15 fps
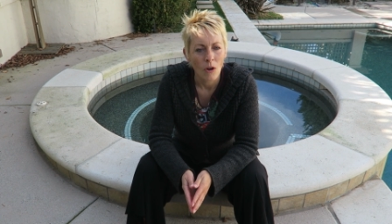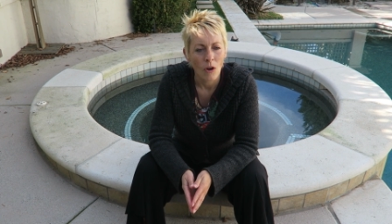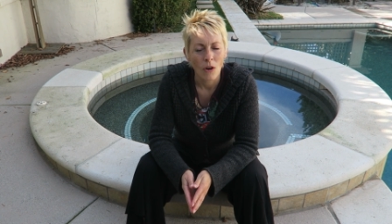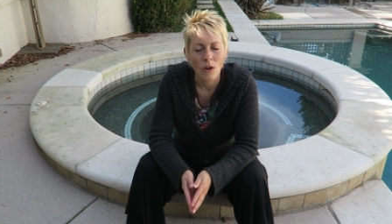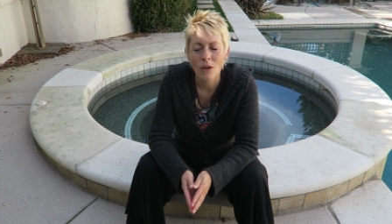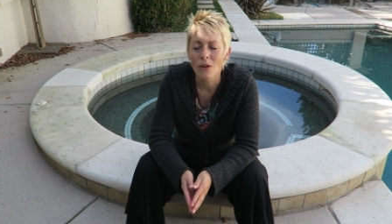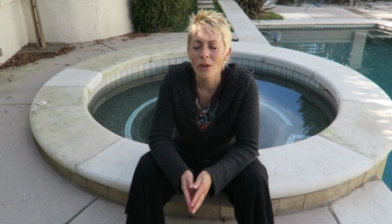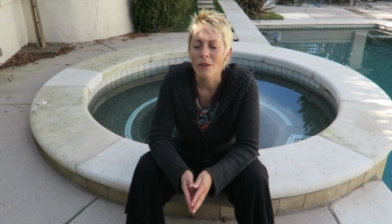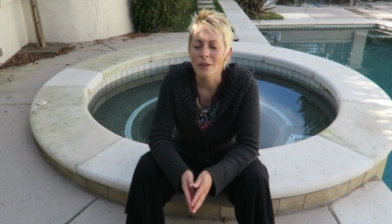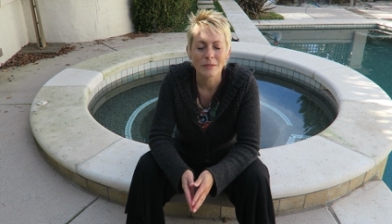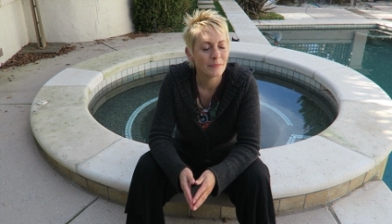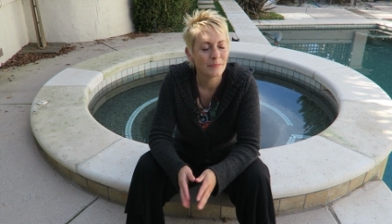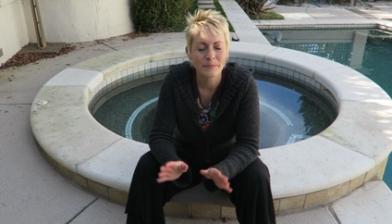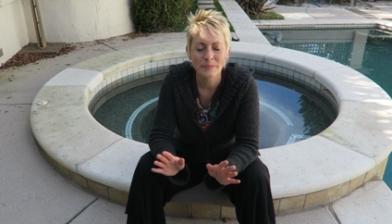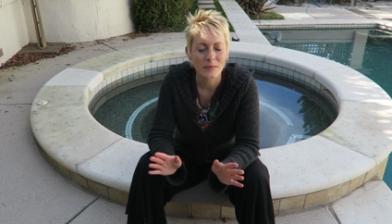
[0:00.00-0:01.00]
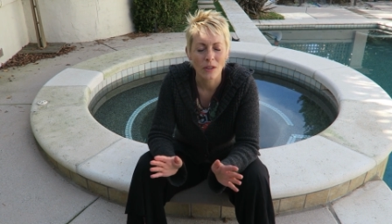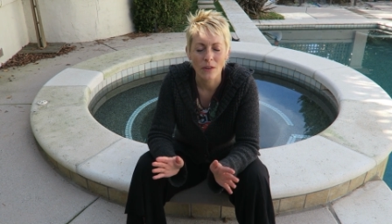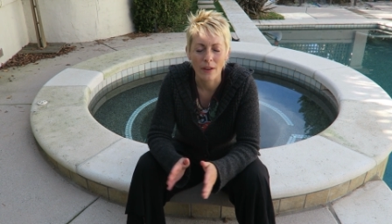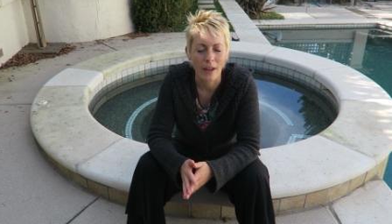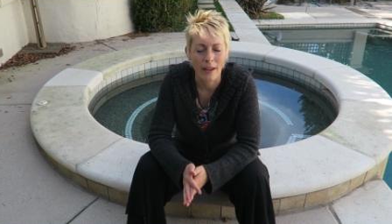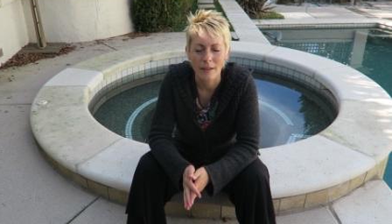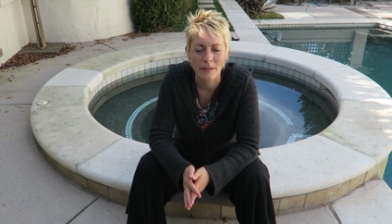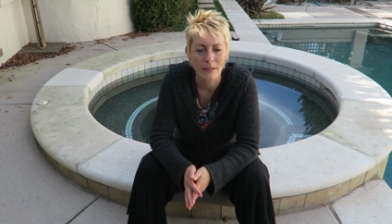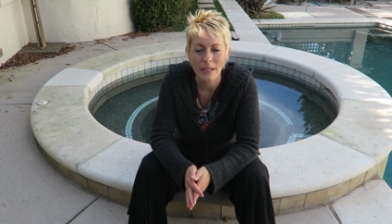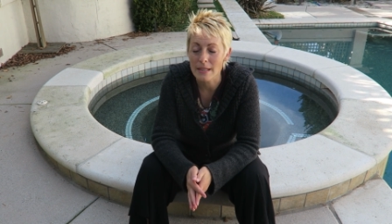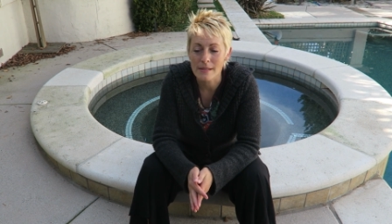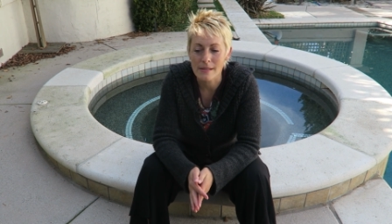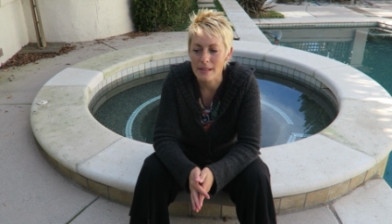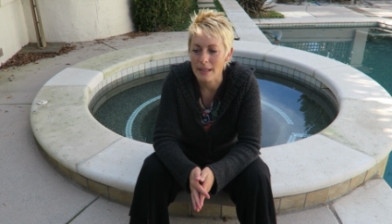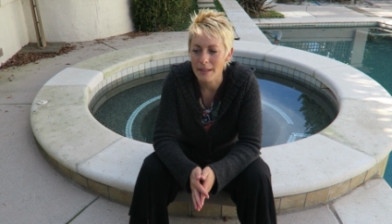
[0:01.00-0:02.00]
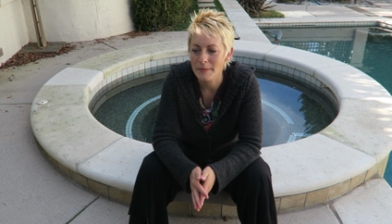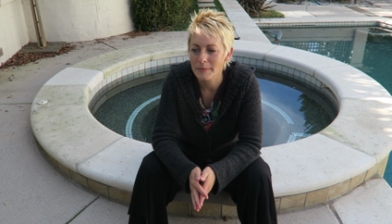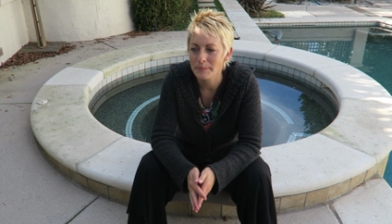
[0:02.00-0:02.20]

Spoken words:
Oh, okay, easy.